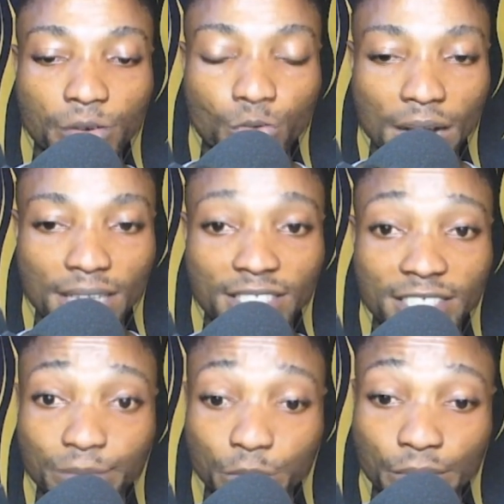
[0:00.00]
White
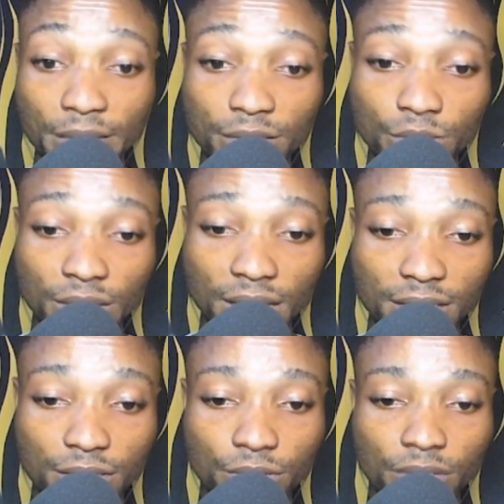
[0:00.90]
is prepared to
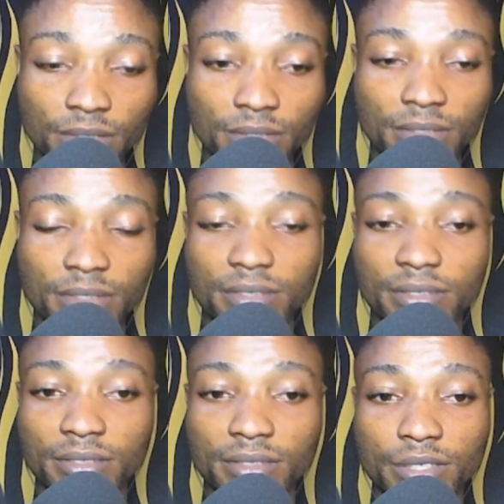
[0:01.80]
castle.
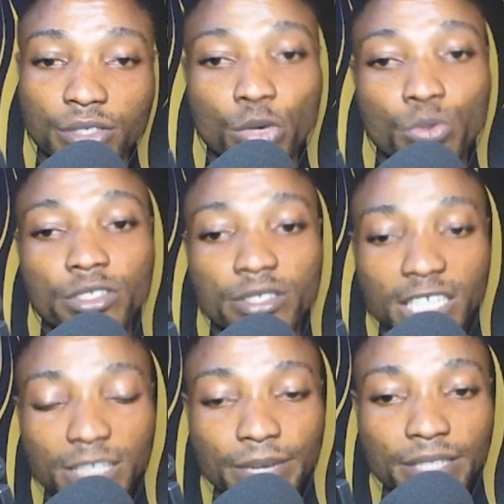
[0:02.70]
So with
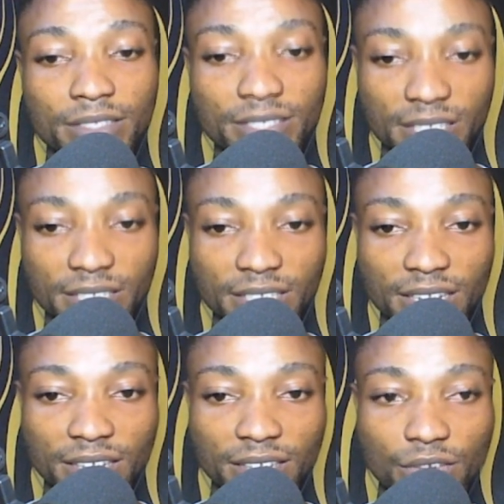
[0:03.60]
respect to the
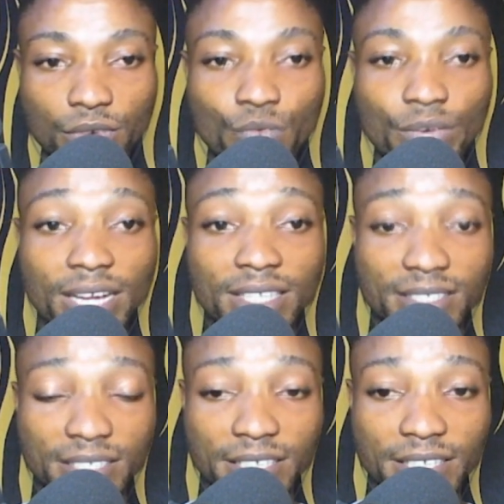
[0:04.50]
center, we can
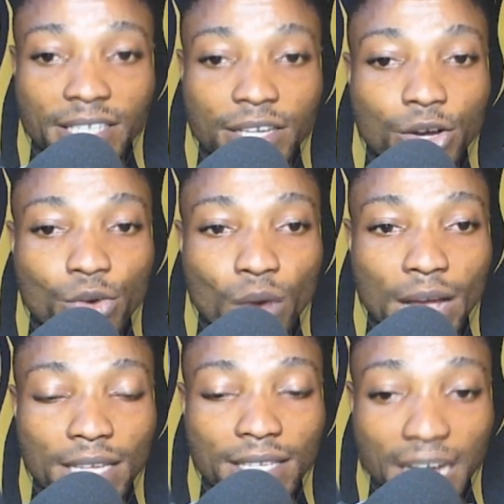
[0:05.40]
see
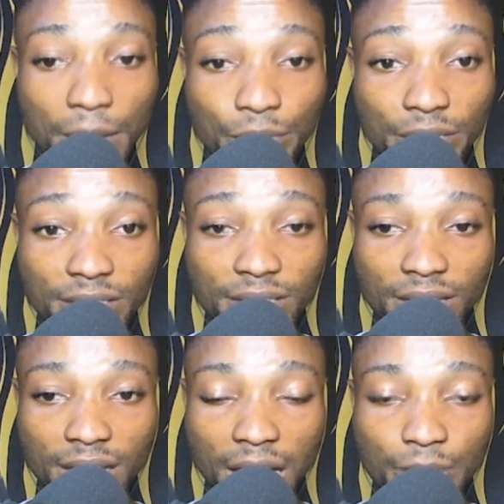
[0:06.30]
why gambits
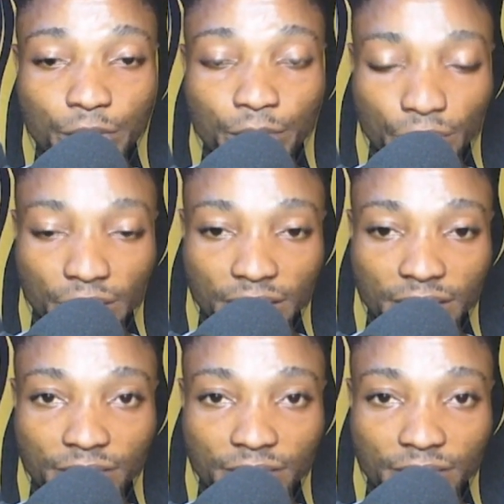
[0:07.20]
are being played.